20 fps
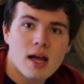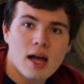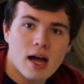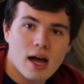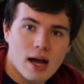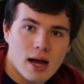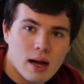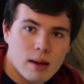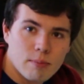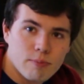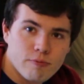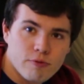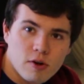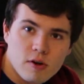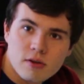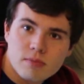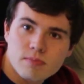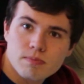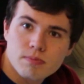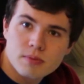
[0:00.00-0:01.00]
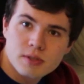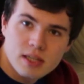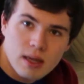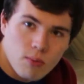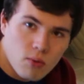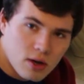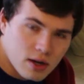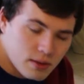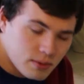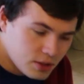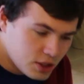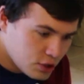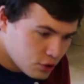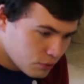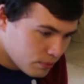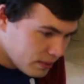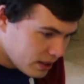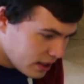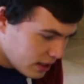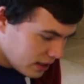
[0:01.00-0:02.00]
For someone,
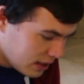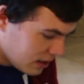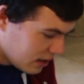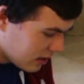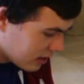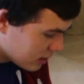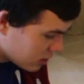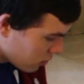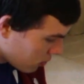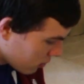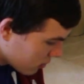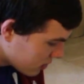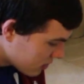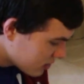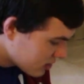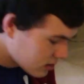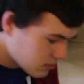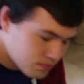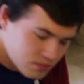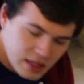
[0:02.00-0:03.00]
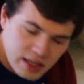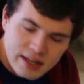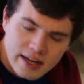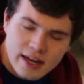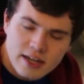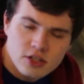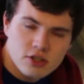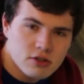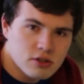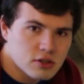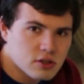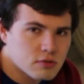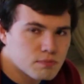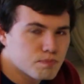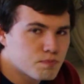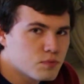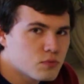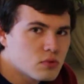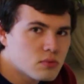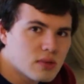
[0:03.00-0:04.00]
me, adults, teenagers,
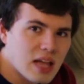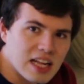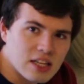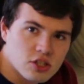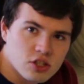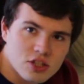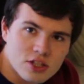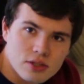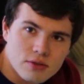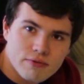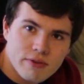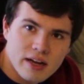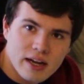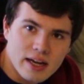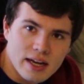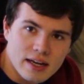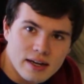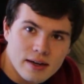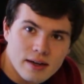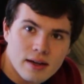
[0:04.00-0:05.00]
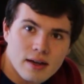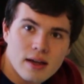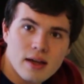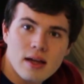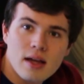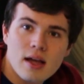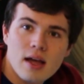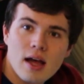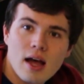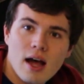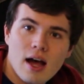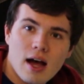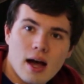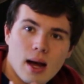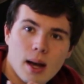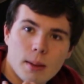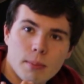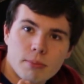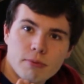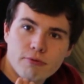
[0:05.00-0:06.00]
that's just fine.
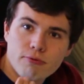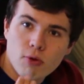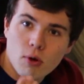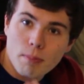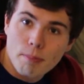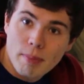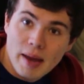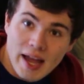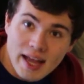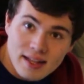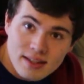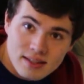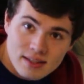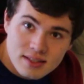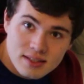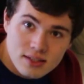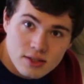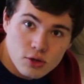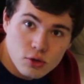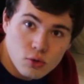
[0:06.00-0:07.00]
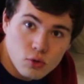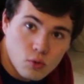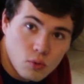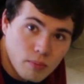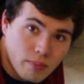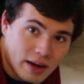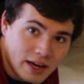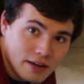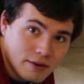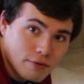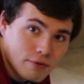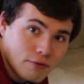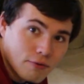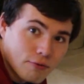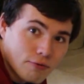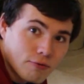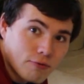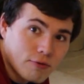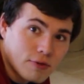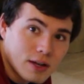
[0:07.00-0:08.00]
For pets who might
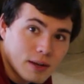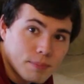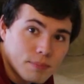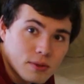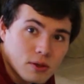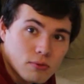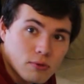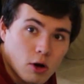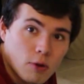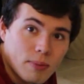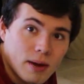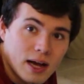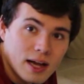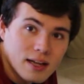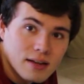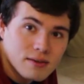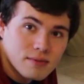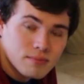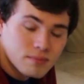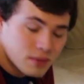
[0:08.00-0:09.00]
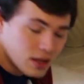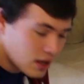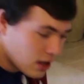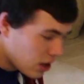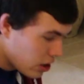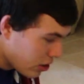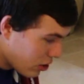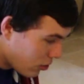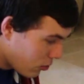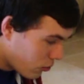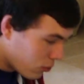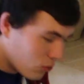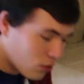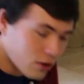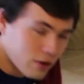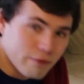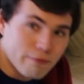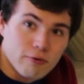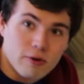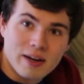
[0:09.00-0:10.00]
flip the robot,
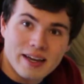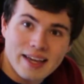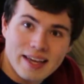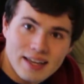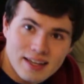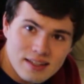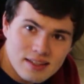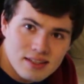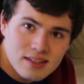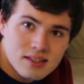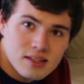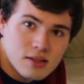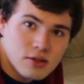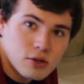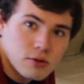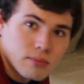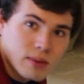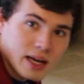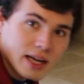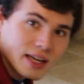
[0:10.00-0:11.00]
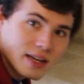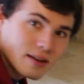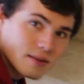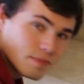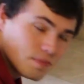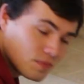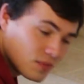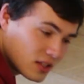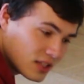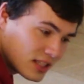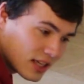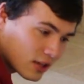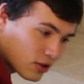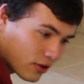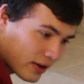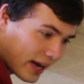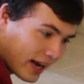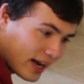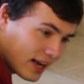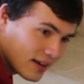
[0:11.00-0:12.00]
or for kids who might stick
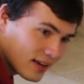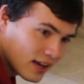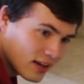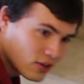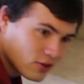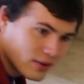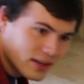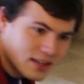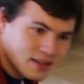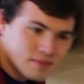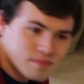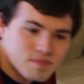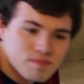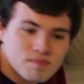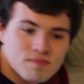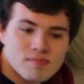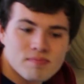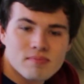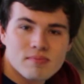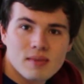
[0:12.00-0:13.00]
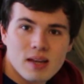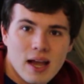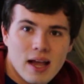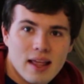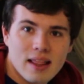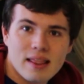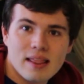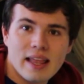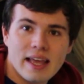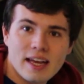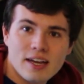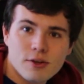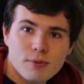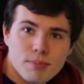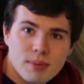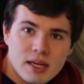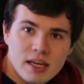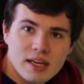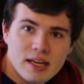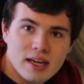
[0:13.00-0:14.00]
their hand under it, they could
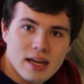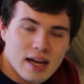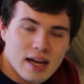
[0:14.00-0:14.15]
be